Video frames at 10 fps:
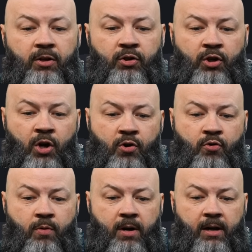
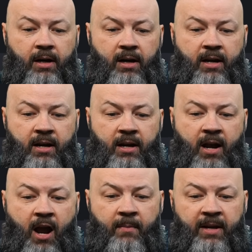Joe
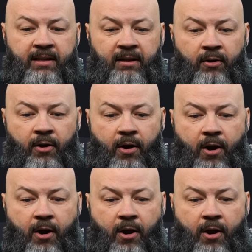Commenter.